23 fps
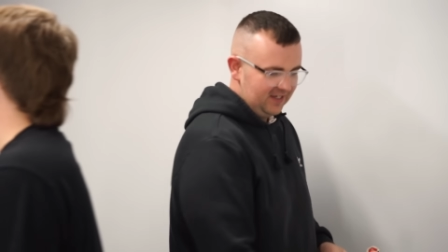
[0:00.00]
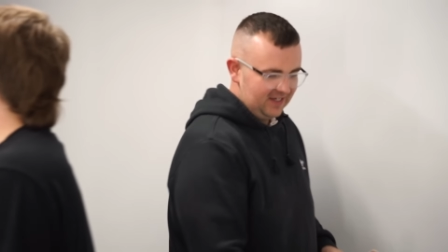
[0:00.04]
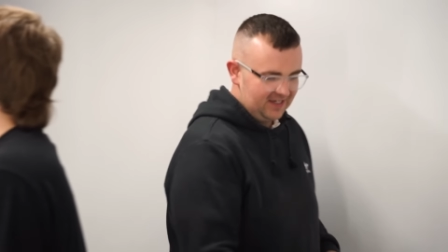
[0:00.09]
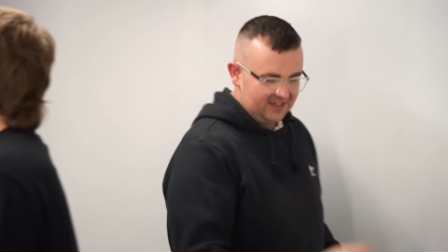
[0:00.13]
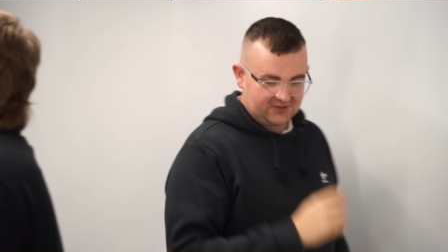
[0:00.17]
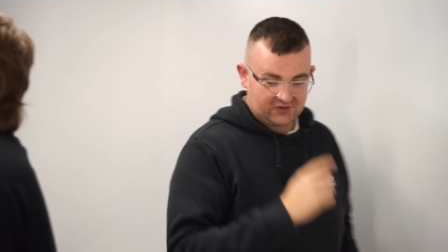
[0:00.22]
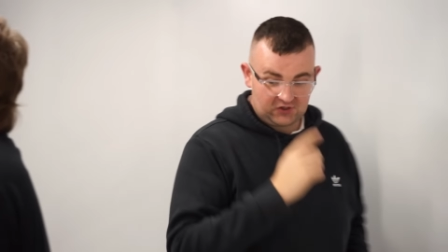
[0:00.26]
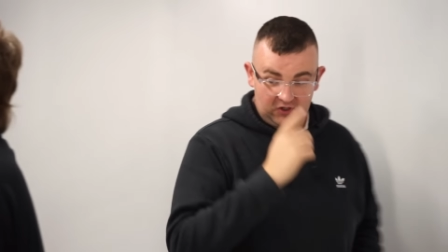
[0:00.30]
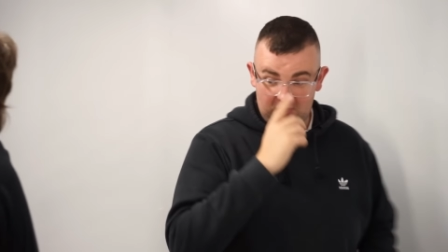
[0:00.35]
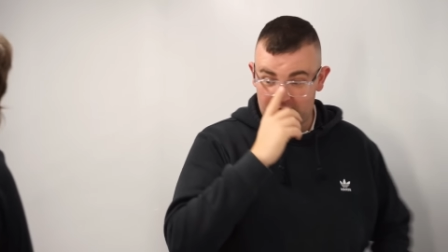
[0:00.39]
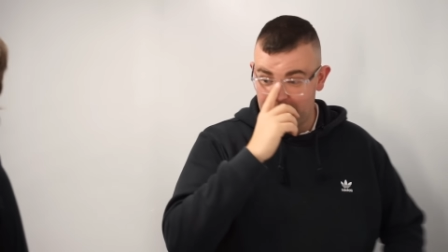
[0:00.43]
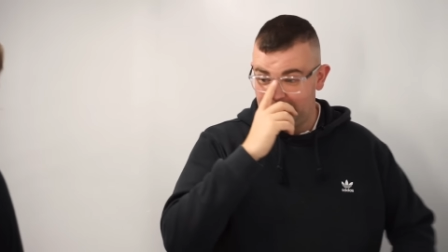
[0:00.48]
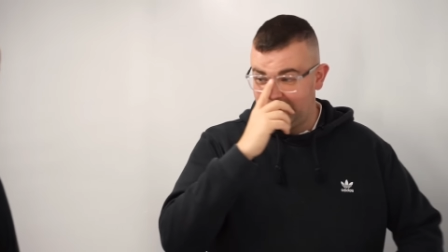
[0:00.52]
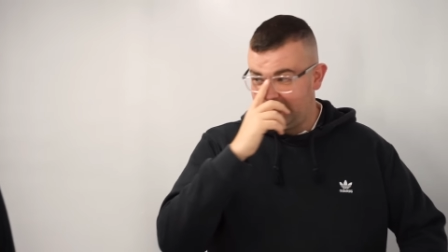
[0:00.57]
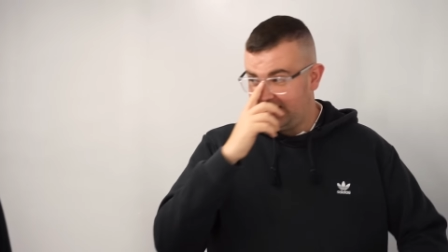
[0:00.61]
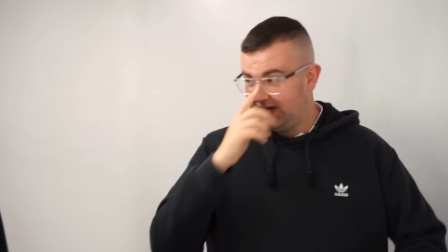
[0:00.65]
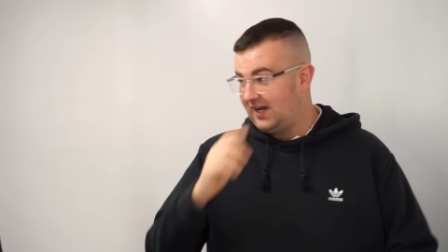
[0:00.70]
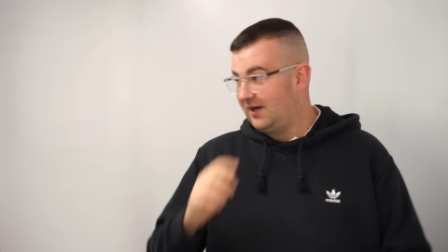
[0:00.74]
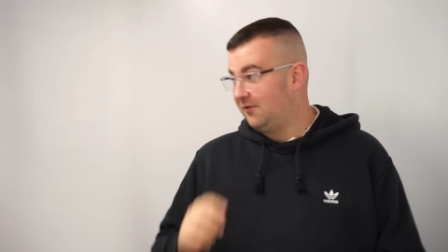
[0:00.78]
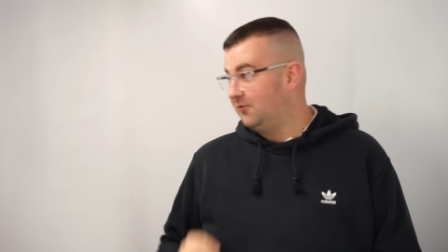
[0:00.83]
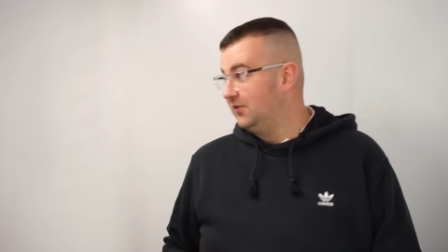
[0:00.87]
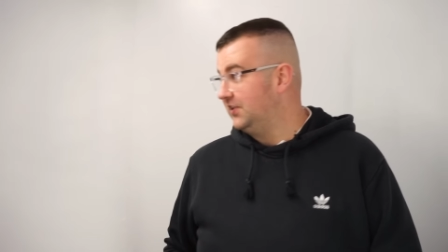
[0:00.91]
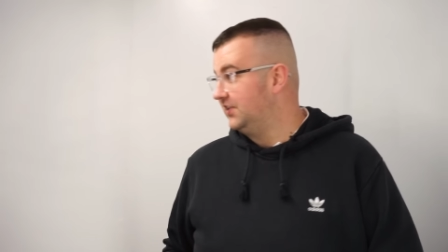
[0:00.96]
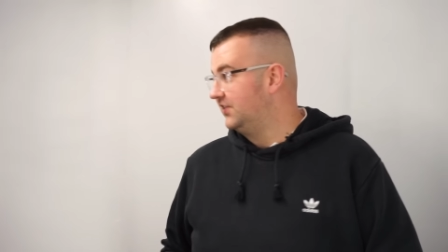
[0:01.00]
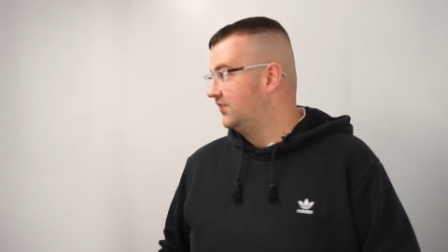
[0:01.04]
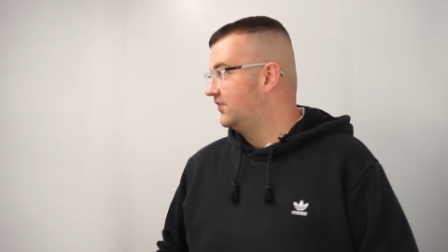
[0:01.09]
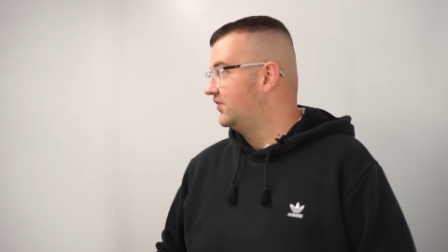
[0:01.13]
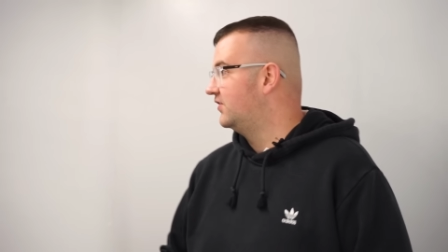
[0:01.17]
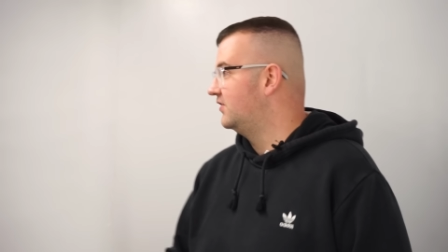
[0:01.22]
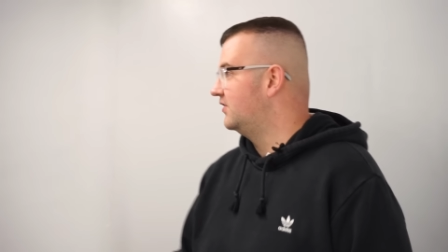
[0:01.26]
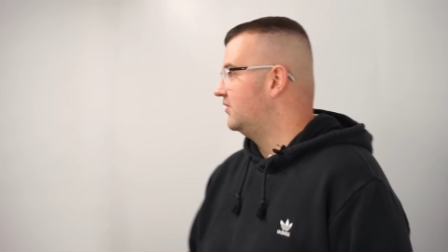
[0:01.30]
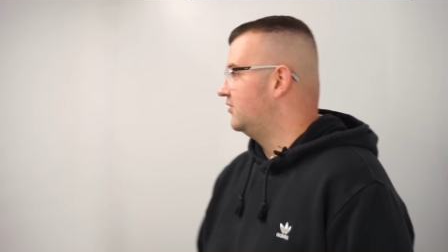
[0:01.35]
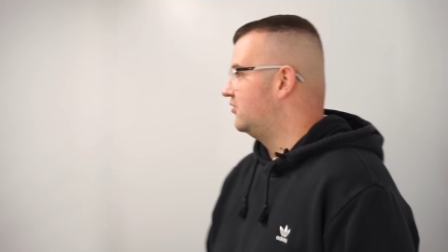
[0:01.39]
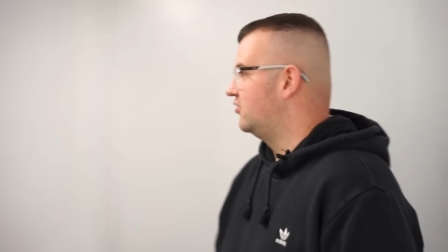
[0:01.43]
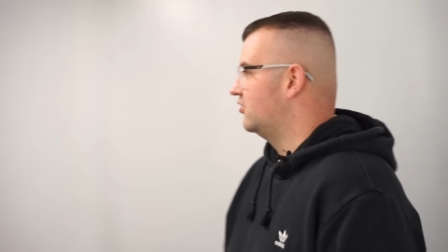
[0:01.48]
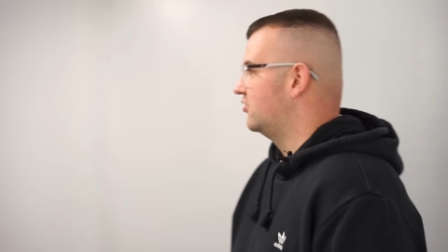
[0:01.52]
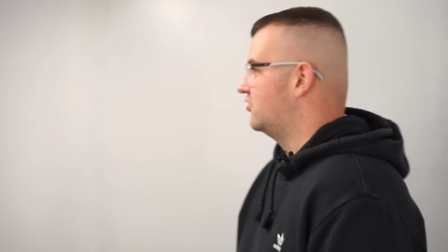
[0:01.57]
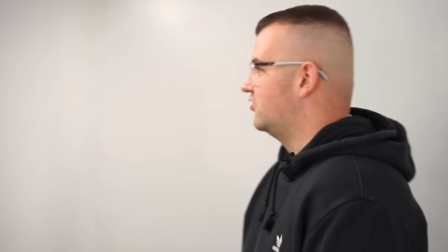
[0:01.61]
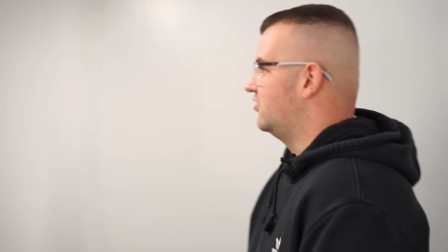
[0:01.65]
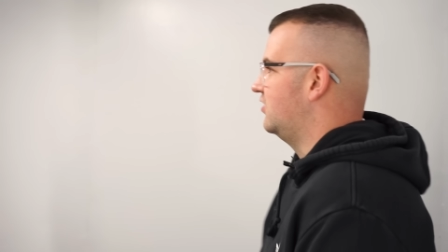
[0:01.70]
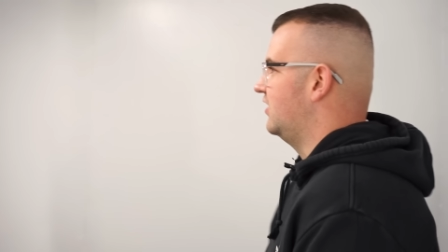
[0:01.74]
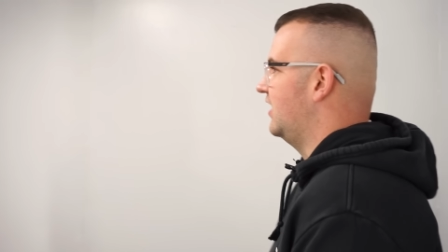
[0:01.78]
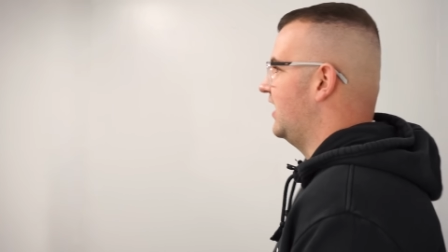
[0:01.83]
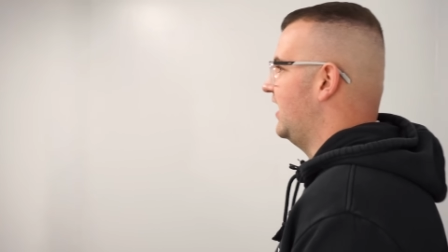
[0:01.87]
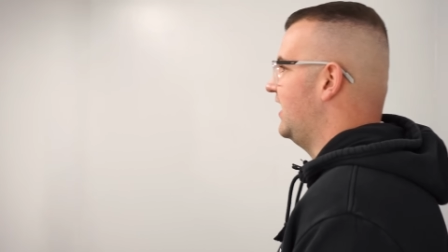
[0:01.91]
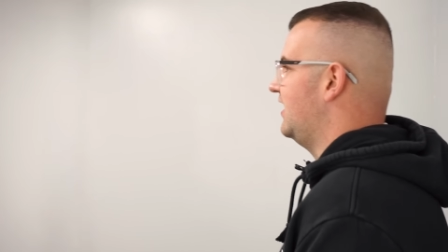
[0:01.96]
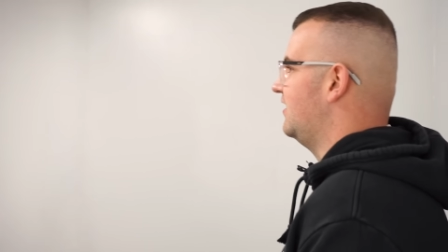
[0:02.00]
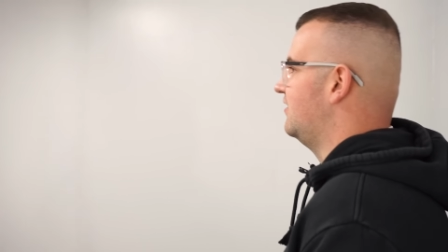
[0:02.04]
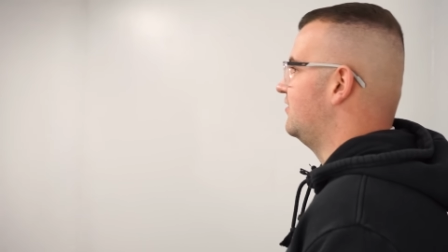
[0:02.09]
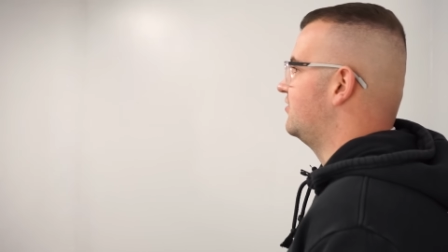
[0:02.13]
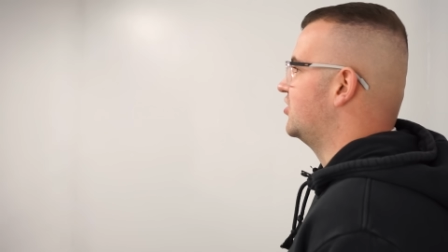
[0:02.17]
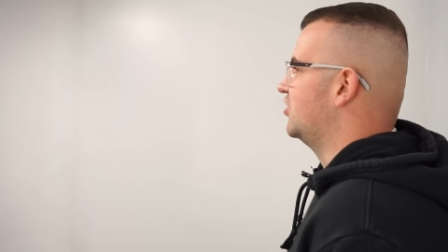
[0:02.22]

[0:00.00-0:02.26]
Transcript: so many hours just in